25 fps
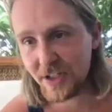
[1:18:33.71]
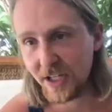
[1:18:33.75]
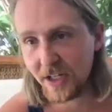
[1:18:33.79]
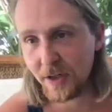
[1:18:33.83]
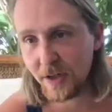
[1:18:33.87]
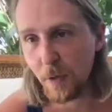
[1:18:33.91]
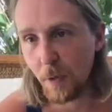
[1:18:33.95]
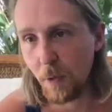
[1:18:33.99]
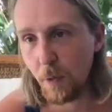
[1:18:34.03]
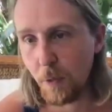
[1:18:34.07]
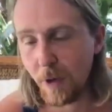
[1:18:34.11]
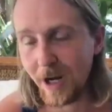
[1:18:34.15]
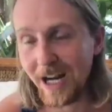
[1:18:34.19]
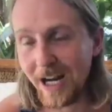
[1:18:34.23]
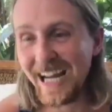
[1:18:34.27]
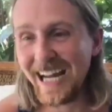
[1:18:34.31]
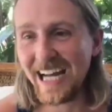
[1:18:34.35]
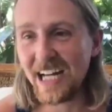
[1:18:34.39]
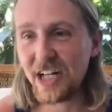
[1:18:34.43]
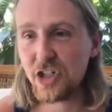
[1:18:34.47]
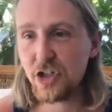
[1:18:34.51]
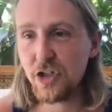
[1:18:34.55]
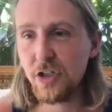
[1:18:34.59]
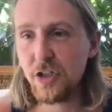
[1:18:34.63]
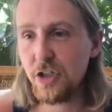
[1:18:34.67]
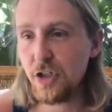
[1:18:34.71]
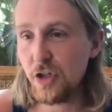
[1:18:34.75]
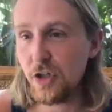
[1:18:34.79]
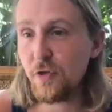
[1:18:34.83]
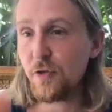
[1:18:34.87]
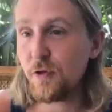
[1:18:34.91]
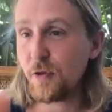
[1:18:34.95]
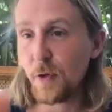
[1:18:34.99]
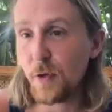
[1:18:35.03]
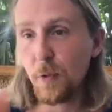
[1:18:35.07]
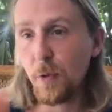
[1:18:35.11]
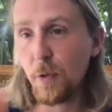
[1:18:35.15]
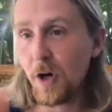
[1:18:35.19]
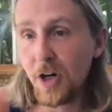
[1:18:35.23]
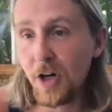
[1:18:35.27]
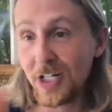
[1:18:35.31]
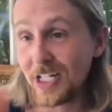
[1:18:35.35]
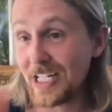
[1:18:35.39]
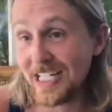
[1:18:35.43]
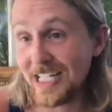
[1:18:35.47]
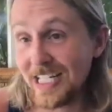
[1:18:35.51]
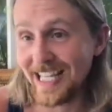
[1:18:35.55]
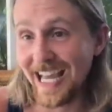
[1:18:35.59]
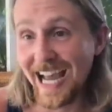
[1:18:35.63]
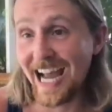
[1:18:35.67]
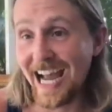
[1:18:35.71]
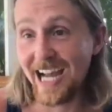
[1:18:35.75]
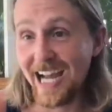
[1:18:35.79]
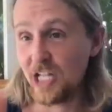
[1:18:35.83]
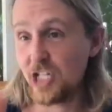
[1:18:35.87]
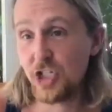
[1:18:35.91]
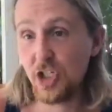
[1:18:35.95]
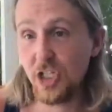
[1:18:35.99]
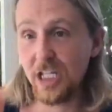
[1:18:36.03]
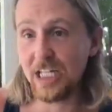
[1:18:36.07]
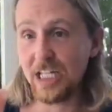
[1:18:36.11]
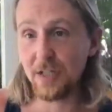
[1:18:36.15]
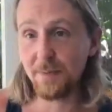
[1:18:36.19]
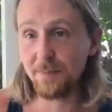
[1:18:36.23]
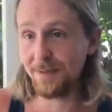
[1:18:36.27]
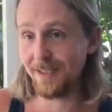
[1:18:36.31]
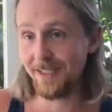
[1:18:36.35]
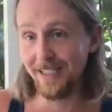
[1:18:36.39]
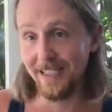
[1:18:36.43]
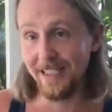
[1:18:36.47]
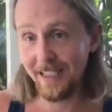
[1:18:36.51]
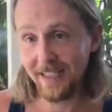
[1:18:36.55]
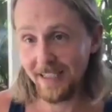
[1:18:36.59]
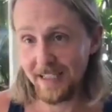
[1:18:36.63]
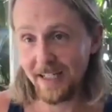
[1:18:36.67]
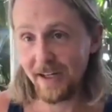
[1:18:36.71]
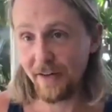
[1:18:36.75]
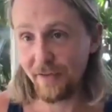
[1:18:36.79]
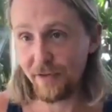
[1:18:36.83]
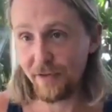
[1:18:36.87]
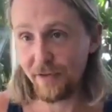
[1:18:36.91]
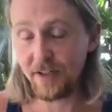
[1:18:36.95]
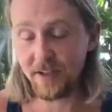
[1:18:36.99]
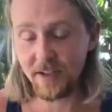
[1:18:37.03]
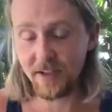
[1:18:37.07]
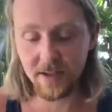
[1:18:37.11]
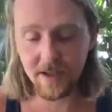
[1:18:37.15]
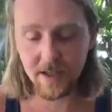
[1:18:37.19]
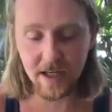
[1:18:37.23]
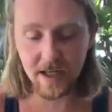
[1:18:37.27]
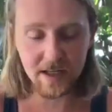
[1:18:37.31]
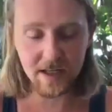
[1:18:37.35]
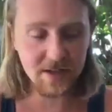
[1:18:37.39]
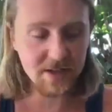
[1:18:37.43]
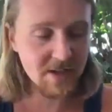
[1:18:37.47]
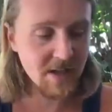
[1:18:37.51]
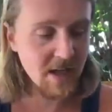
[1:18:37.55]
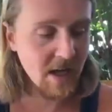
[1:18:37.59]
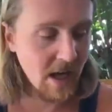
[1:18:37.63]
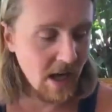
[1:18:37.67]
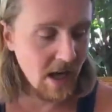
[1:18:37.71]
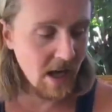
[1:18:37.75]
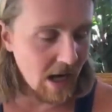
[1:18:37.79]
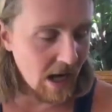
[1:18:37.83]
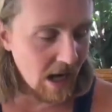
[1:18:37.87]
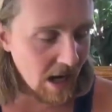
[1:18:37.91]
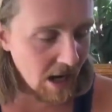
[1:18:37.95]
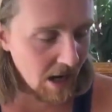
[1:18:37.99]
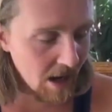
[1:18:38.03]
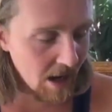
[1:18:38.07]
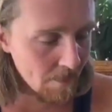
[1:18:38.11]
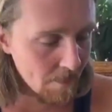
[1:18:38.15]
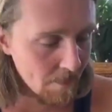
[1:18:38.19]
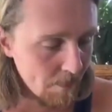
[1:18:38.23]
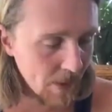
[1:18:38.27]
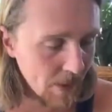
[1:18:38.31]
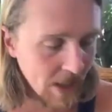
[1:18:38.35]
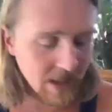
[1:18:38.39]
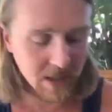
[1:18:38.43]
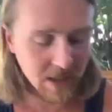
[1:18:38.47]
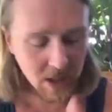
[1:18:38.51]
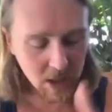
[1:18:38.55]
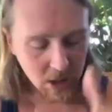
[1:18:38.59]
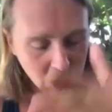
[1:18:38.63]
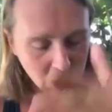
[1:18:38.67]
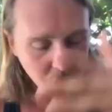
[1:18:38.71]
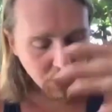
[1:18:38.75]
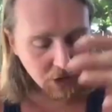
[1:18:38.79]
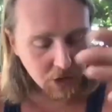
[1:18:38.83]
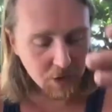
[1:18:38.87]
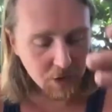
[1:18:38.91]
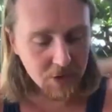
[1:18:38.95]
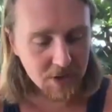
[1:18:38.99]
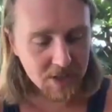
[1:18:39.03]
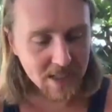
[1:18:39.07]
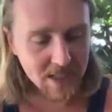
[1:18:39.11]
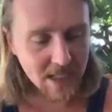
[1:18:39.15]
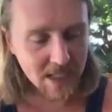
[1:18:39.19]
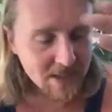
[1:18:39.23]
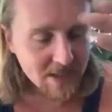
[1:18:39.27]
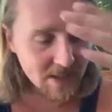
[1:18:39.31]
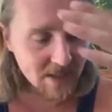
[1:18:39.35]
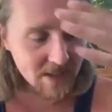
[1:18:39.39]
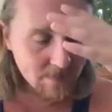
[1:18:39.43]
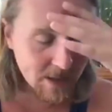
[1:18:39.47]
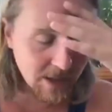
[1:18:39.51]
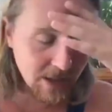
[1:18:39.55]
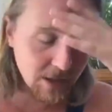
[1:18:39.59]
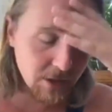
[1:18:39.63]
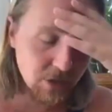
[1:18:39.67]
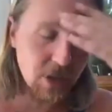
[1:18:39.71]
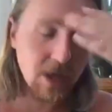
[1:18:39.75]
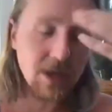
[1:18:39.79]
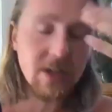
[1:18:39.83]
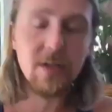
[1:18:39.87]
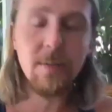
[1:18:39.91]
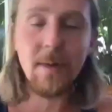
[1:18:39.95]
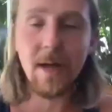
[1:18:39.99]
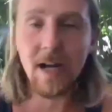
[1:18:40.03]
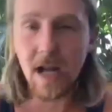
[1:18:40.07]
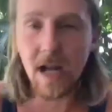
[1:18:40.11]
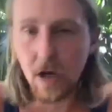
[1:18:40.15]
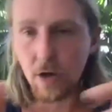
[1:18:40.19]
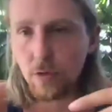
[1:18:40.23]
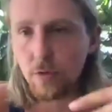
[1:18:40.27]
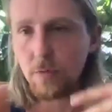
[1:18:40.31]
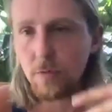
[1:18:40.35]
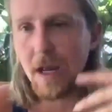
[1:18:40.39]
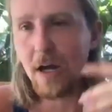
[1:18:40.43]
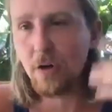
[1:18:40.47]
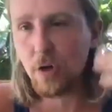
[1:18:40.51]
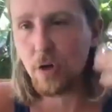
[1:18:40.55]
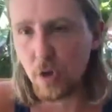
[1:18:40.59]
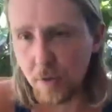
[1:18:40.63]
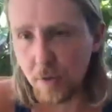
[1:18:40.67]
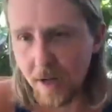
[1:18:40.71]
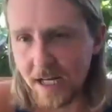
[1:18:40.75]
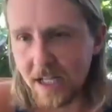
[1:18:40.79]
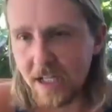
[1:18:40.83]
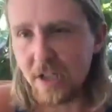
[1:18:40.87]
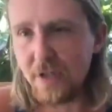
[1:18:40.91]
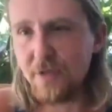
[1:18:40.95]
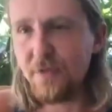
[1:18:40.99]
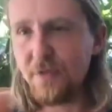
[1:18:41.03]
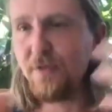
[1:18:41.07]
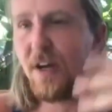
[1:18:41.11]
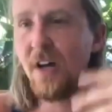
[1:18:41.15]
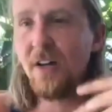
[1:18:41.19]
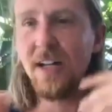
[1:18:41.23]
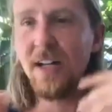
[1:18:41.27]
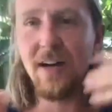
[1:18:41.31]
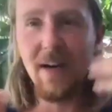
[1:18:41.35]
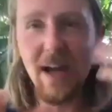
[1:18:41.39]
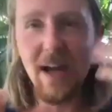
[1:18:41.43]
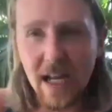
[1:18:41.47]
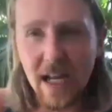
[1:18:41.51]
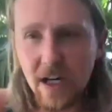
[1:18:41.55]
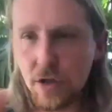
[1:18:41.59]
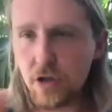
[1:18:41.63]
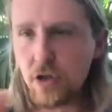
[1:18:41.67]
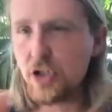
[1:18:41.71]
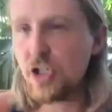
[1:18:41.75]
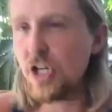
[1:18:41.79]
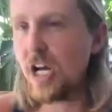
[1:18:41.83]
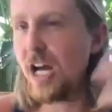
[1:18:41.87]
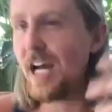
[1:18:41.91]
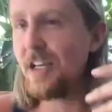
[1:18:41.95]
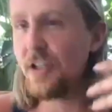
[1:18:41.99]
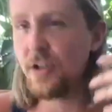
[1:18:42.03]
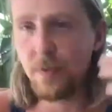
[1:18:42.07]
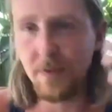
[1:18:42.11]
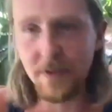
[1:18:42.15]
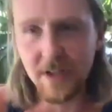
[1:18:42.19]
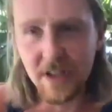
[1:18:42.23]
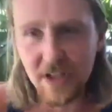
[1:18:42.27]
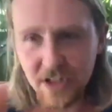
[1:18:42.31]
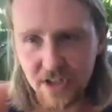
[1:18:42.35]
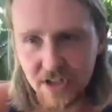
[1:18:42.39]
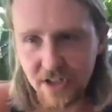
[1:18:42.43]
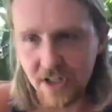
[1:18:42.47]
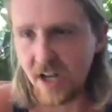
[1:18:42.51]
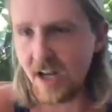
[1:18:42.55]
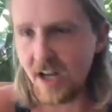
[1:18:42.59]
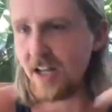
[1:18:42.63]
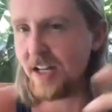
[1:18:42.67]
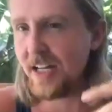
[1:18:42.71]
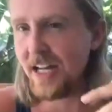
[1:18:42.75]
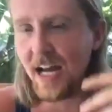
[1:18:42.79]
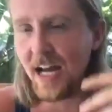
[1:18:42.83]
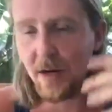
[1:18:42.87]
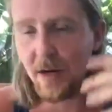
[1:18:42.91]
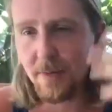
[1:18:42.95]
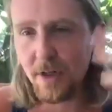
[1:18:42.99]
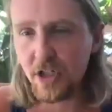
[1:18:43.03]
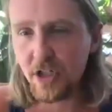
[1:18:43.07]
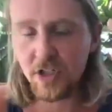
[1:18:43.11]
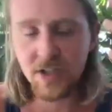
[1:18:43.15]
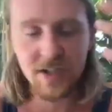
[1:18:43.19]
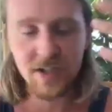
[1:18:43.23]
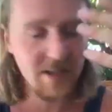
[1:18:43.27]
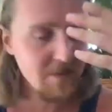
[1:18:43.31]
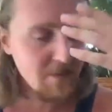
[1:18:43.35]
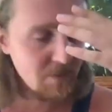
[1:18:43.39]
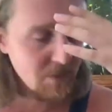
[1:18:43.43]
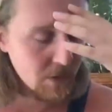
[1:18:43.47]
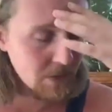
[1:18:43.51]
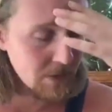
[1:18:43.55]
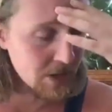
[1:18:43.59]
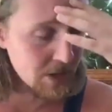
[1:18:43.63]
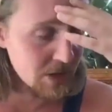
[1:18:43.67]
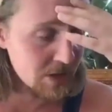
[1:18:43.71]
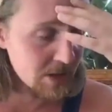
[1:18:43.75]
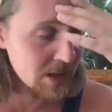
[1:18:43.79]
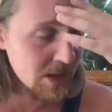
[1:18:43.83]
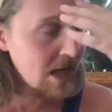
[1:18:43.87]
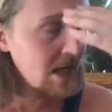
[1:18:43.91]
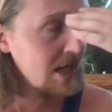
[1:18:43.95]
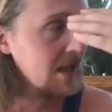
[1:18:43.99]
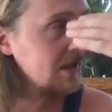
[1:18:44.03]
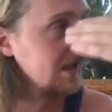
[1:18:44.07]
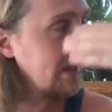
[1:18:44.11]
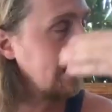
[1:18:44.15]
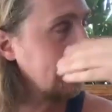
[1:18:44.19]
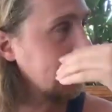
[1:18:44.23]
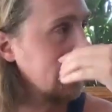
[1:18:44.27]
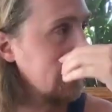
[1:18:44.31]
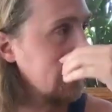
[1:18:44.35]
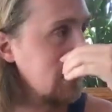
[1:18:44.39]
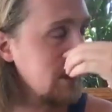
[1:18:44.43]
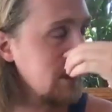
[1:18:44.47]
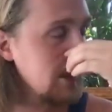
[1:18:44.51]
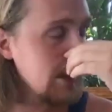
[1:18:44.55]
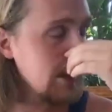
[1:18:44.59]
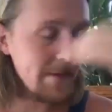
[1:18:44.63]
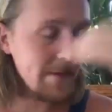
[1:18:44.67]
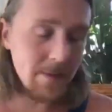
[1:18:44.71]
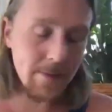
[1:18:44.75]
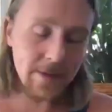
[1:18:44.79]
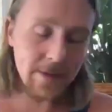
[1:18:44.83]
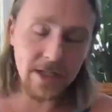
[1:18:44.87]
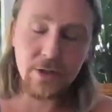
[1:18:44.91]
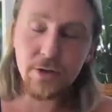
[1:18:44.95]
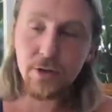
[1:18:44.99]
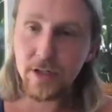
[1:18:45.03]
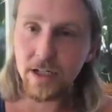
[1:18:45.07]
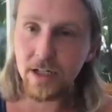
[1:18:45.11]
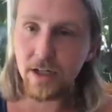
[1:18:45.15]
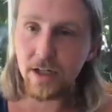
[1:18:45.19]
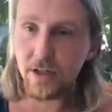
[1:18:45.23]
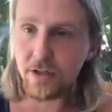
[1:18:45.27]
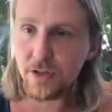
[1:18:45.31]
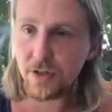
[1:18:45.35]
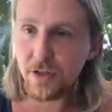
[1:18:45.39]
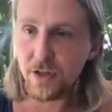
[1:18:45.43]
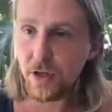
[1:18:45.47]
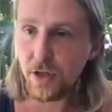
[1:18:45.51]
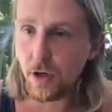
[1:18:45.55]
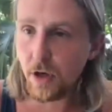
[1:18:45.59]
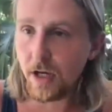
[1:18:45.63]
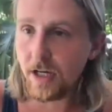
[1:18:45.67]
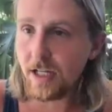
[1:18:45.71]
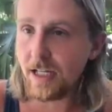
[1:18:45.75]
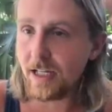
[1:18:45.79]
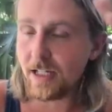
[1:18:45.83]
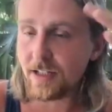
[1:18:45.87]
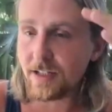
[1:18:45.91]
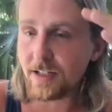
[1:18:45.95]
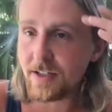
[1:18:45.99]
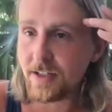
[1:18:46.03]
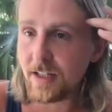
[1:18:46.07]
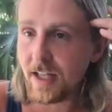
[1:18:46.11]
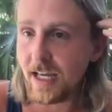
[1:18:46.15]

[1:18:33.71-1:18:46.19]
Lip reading: Like what I actually do for work is actually completely different than this. But you said something, you talked about how great you felt, how energized with the sun and how much it's influenced. Like, let me be clear to the audience.